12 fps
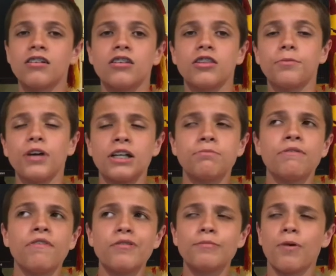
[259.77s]
To be honest, my
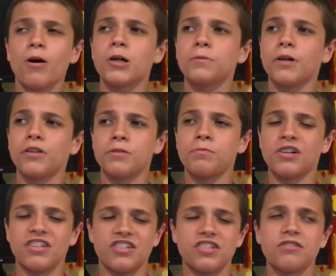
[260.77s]
favorite part about this book
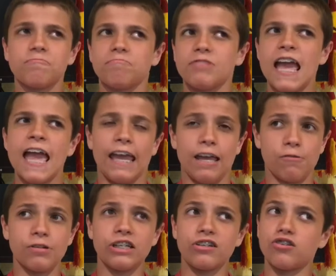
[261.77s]
is just
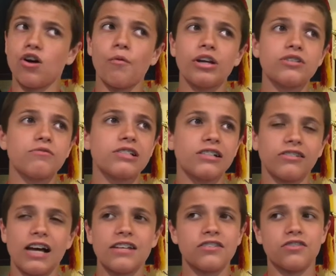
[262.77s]
Harry going to his
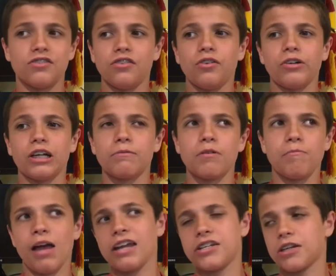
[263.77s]
classes and learning about
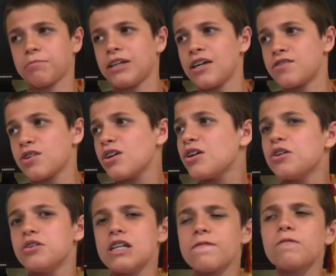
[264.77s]
magic, because
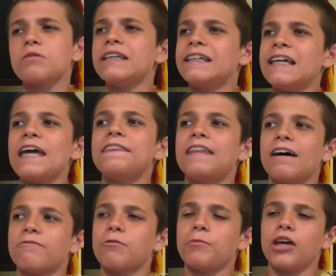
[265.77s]
you never really get
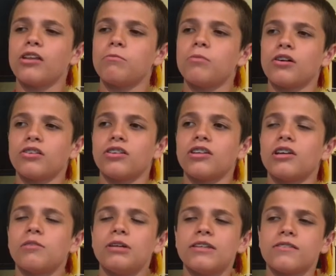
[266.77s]
that from the other books.
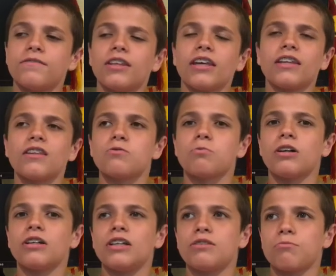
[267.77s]
Because I feel like in this one,
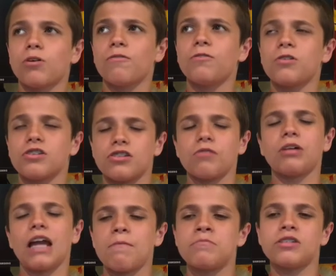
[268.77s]
it's more focused on
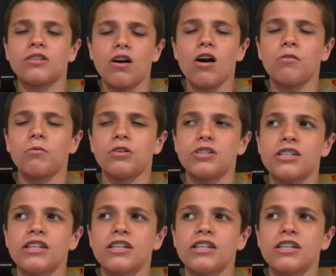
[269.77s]
what happens at Hogwarts,